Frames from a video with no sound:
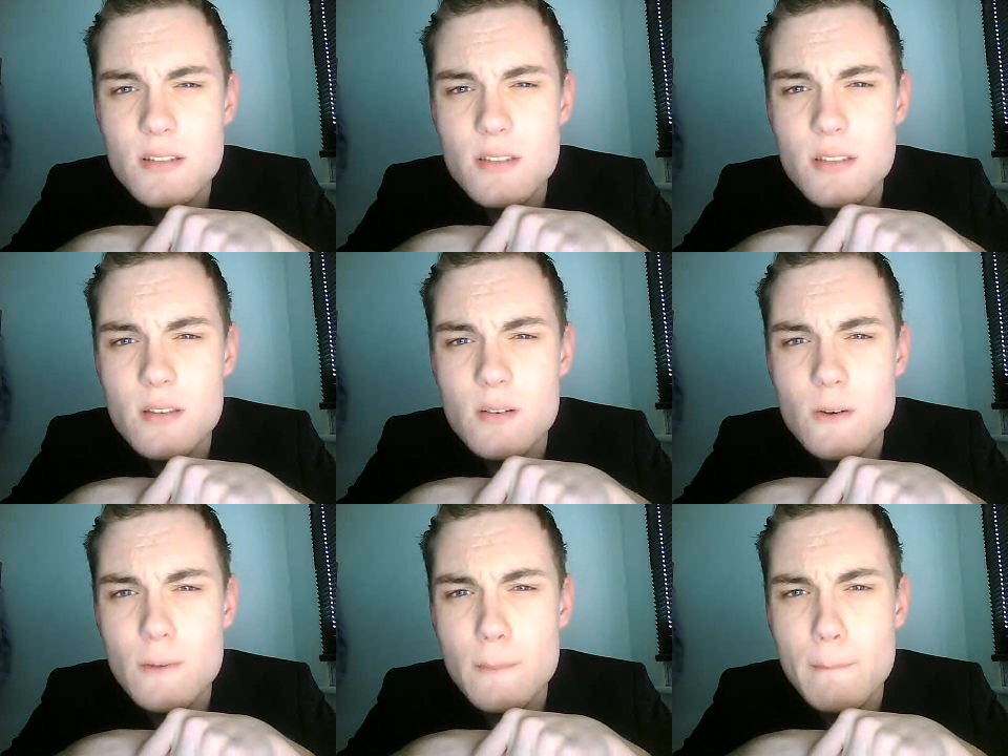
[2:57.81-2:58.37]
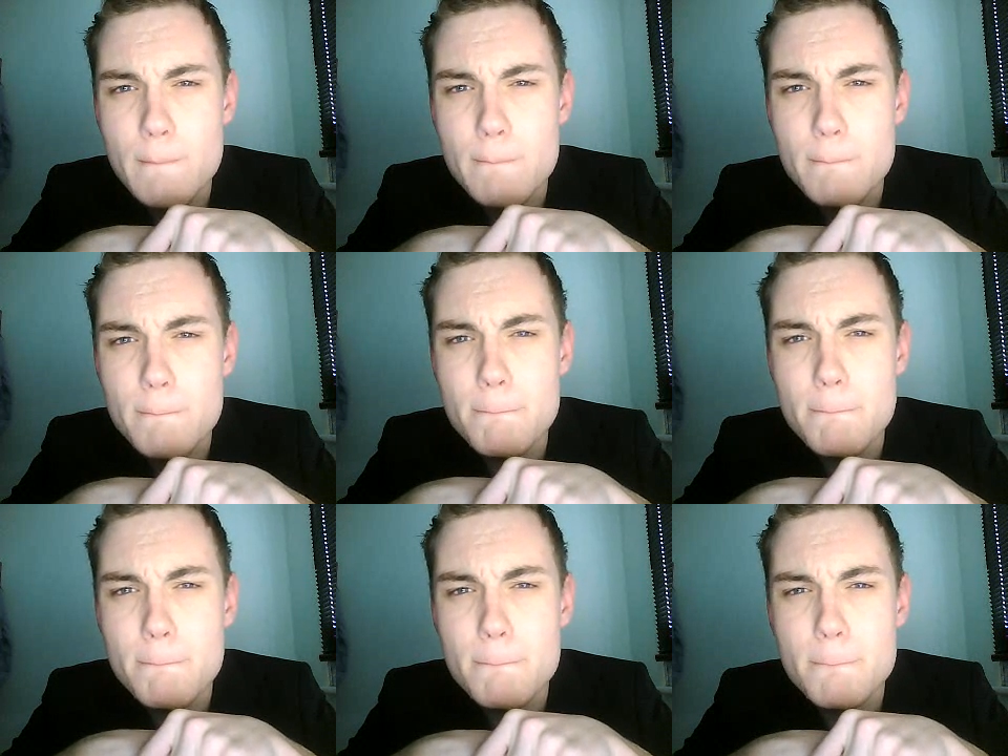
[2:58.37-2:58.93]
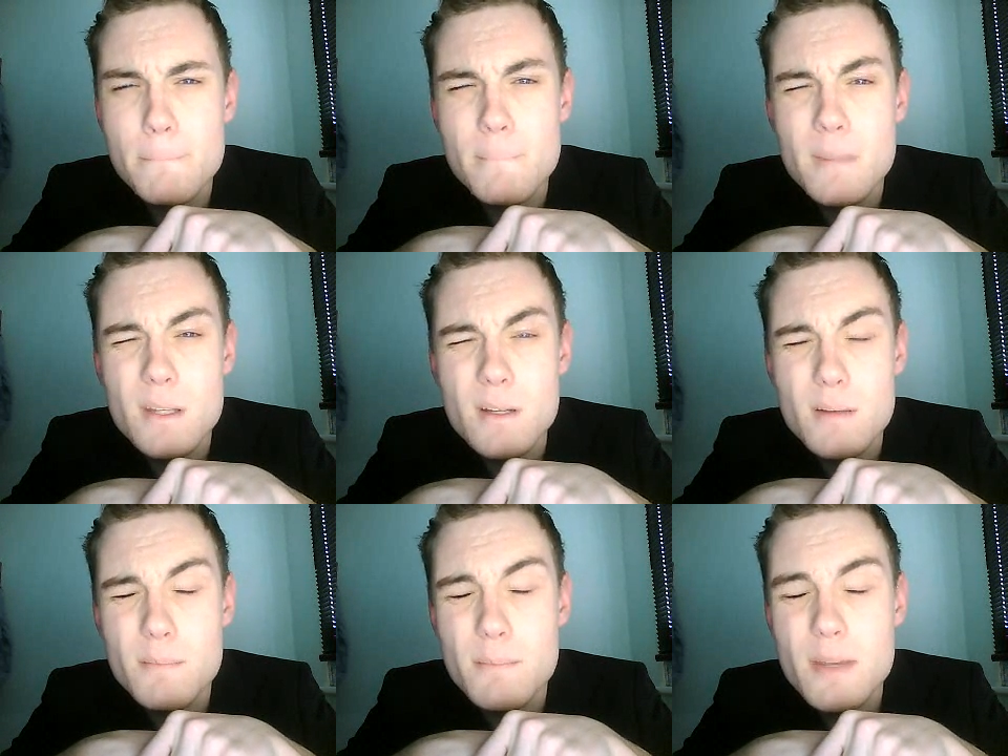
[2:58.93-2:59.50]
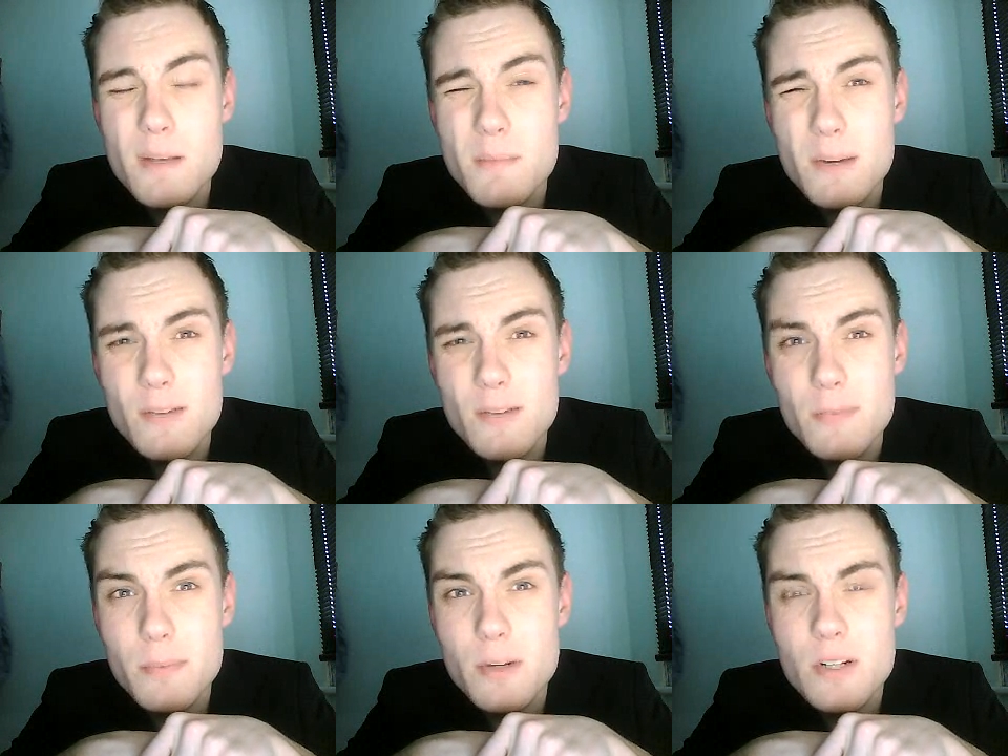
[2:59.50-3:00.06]
the
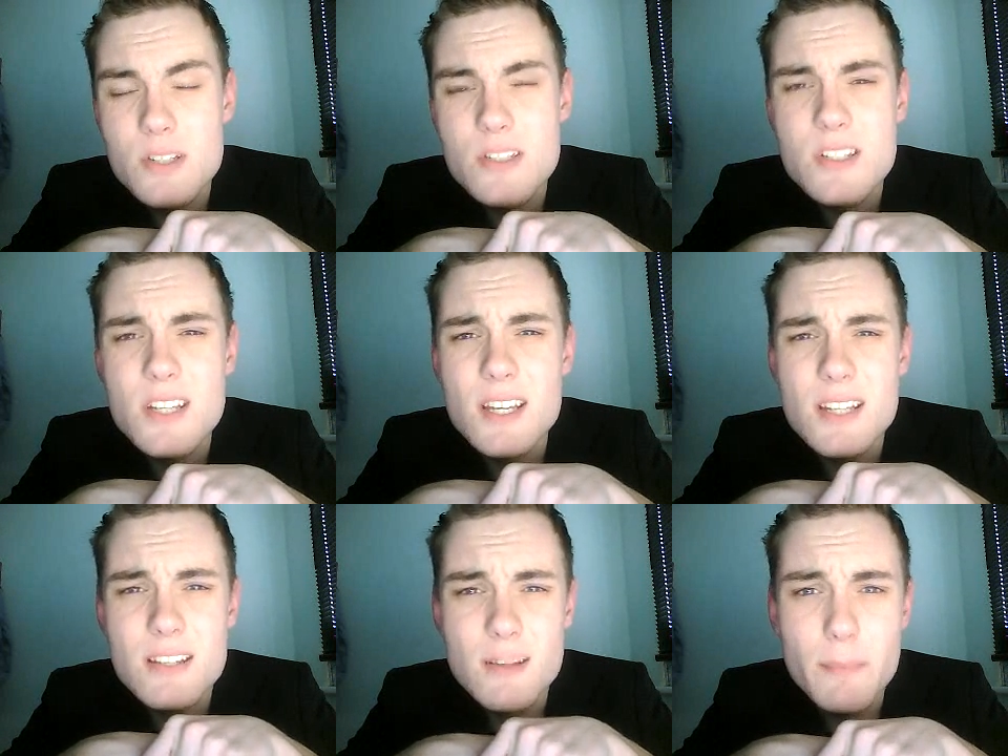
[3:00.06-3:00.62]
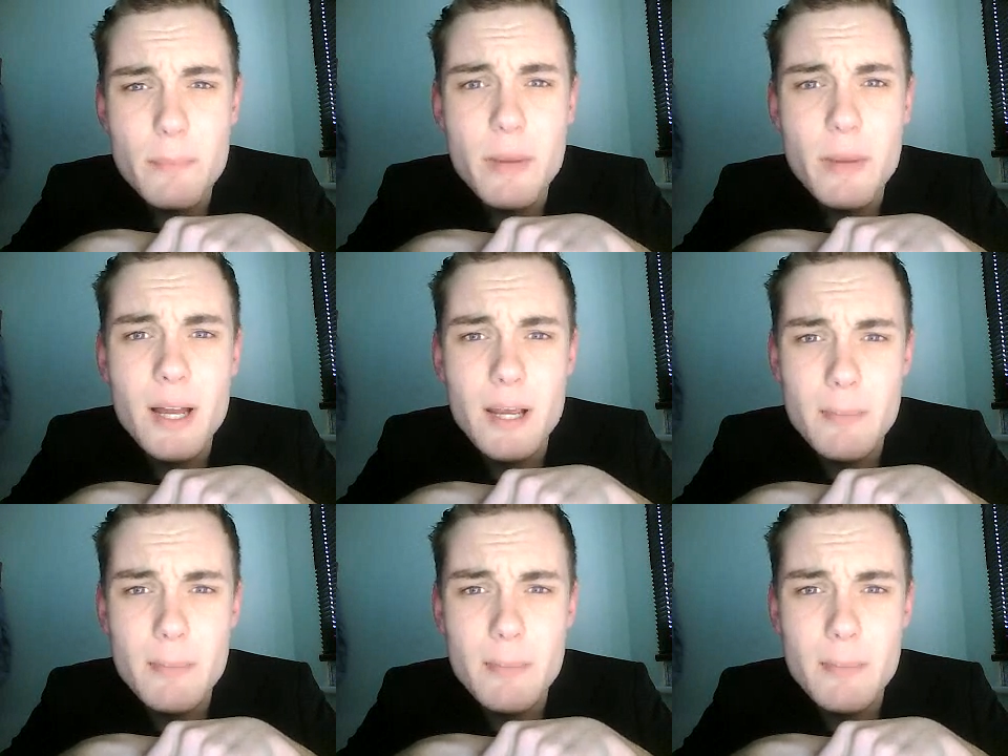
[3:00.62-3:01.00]
BMF Party and the Pi